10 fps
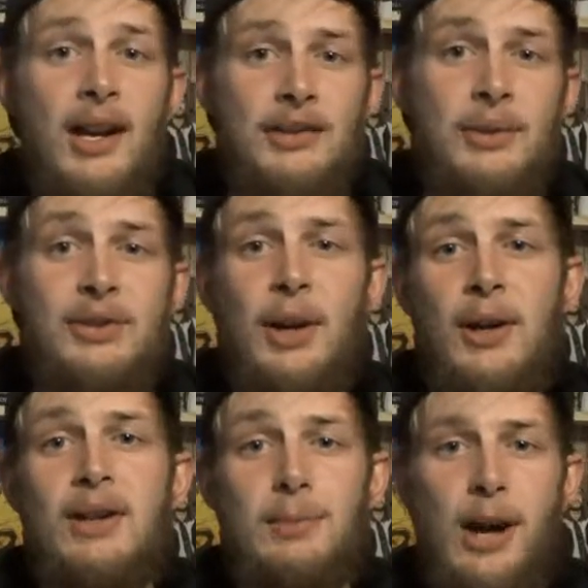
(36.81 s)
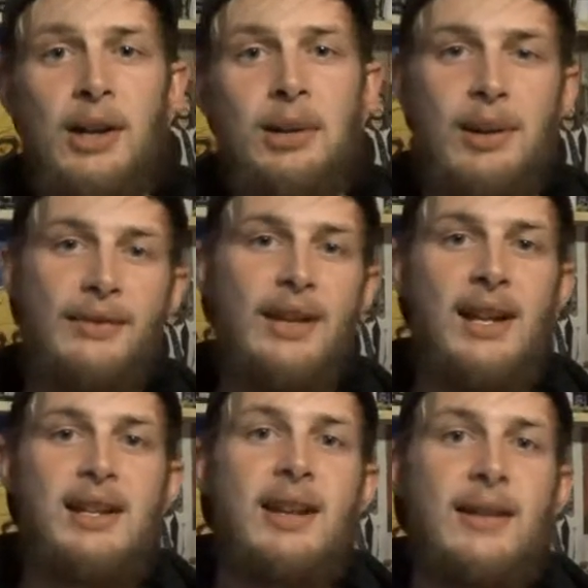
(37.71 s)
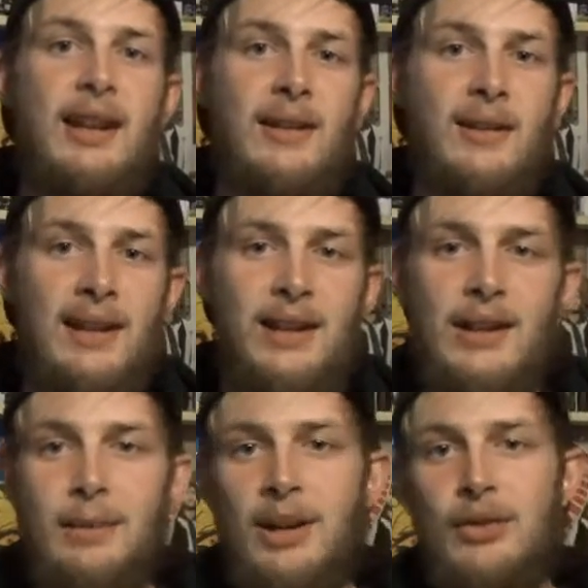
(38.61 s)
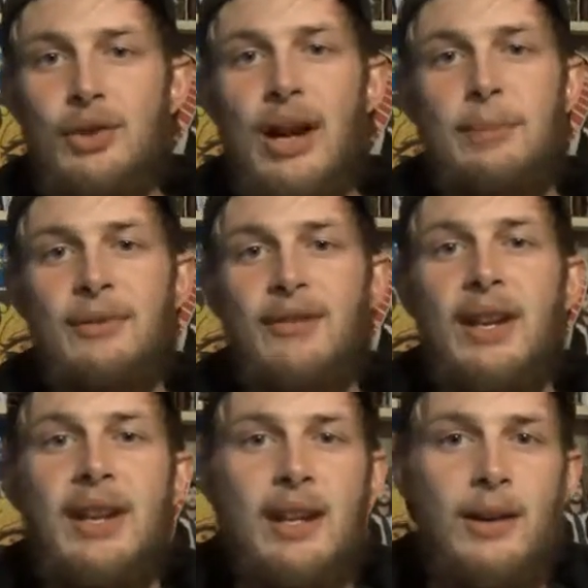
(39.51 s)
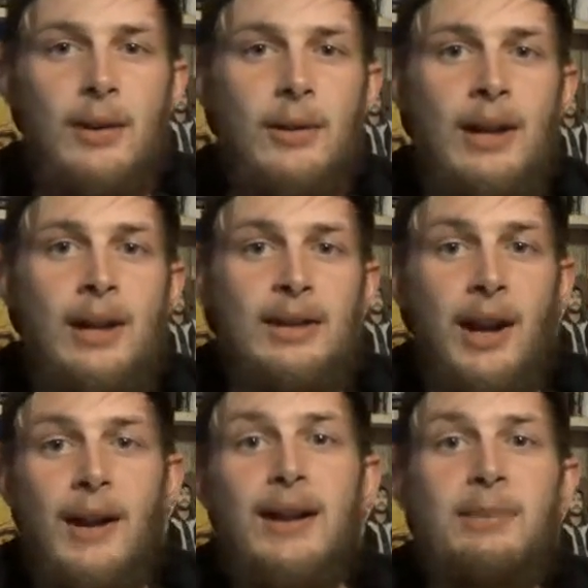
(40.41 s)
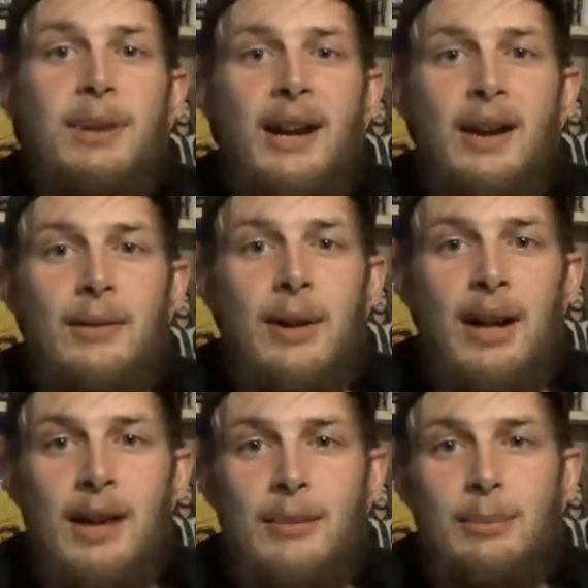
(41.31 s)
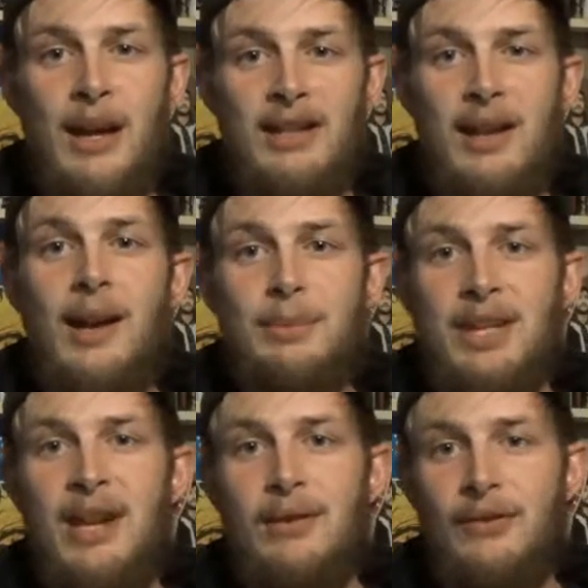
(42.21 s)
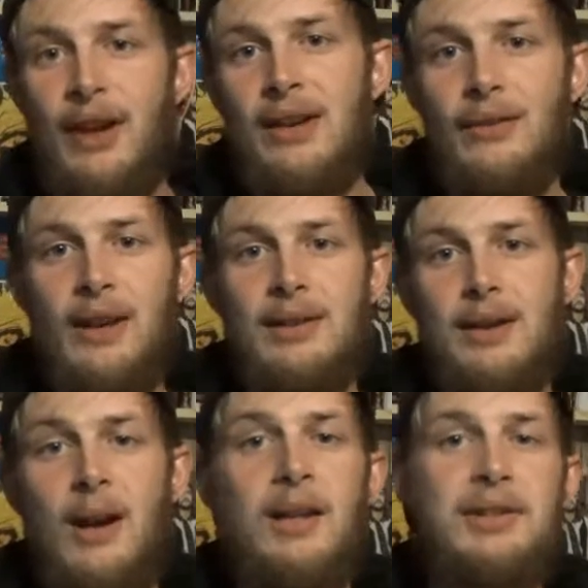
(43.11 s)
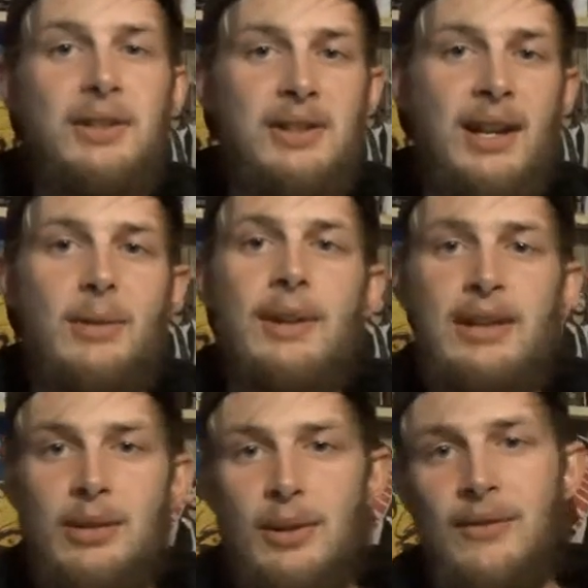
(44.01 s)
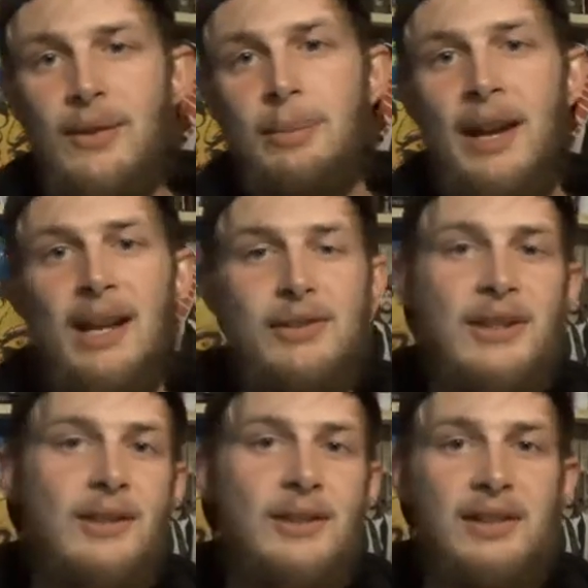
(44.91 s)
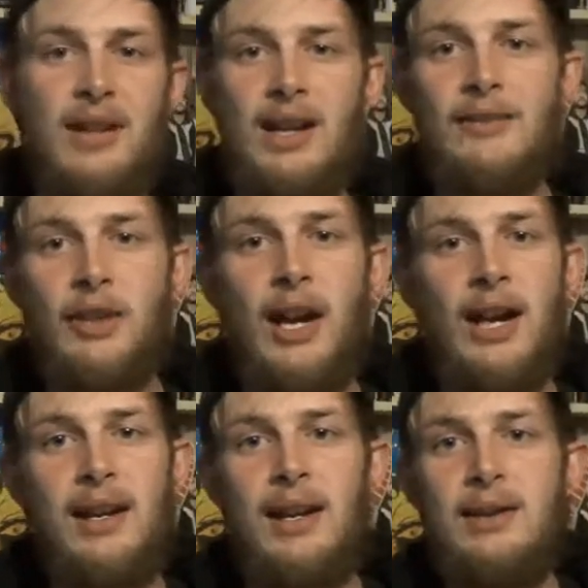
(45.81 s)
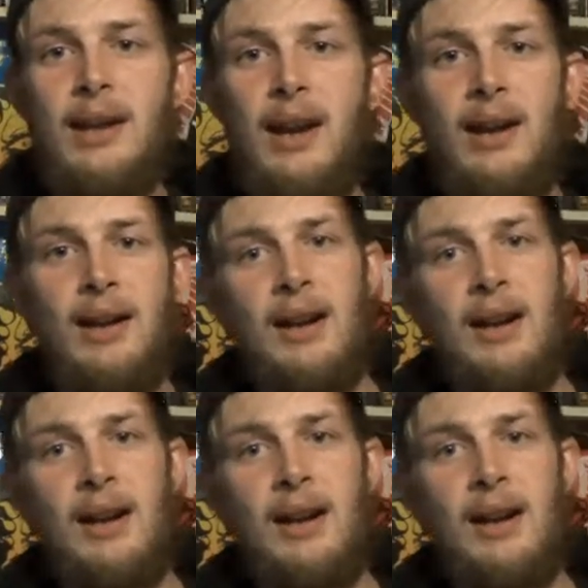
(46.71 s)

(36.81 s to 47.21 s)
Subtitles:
So starting tomorrow, every day until the end of the year, I'm going to drop a video talking about my top 10 favorite concerts that I went to over the past year. There's a lot of variety in there.